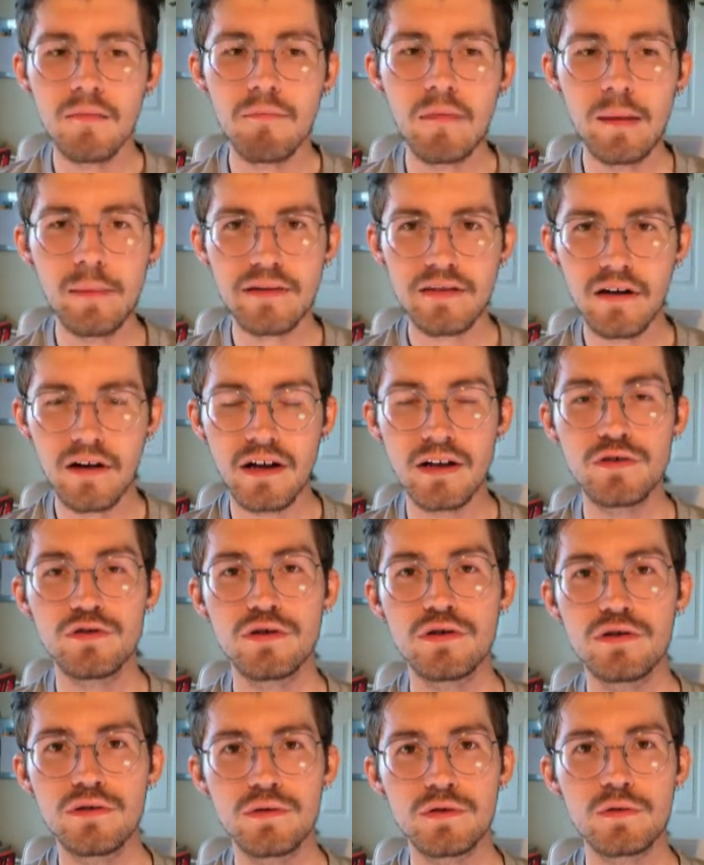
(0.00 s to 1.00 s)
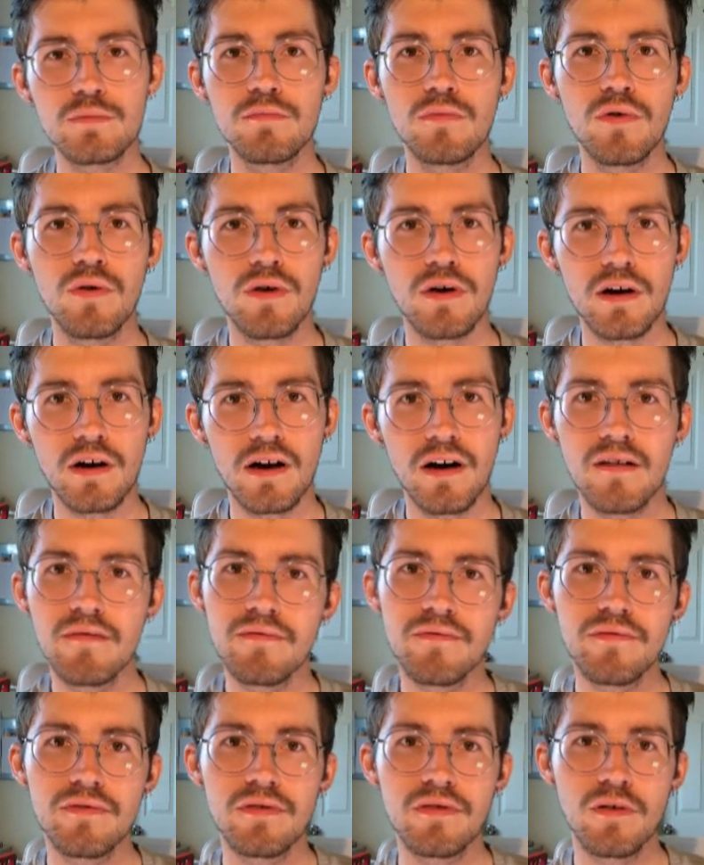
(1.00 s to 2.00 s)
maybe they'll introduce more
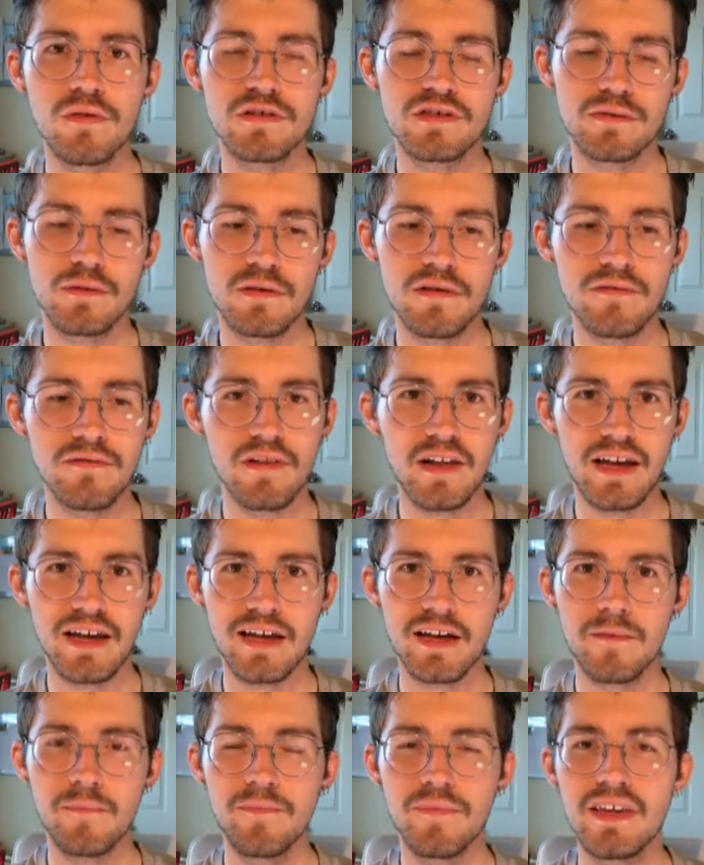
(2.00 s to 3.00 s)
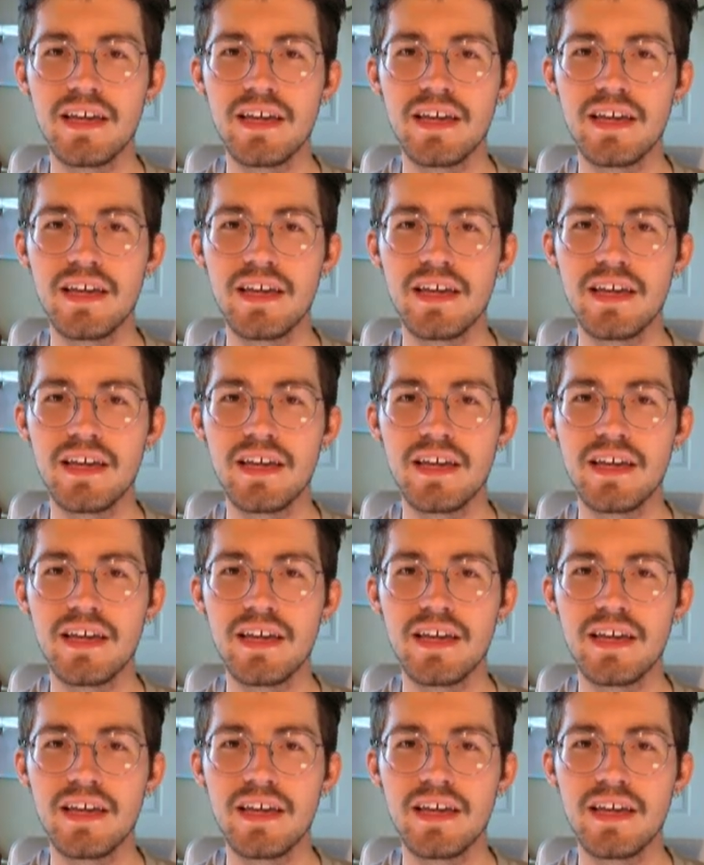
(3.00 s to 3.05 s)
of those sort of like